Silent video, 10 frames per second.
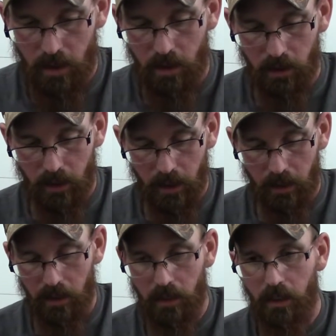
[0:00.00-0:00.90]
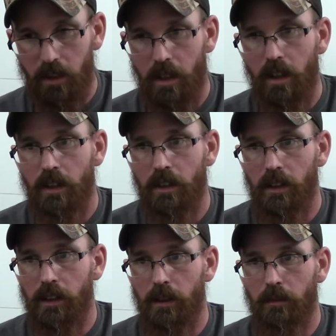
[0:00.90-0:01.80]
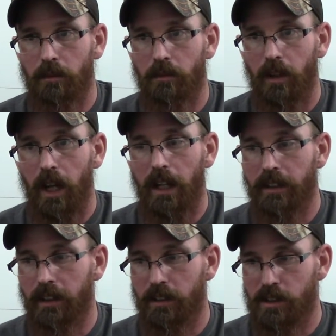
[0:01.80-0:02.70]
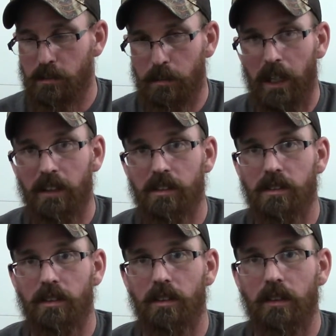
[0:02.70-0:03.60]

Okay, I think it's the best.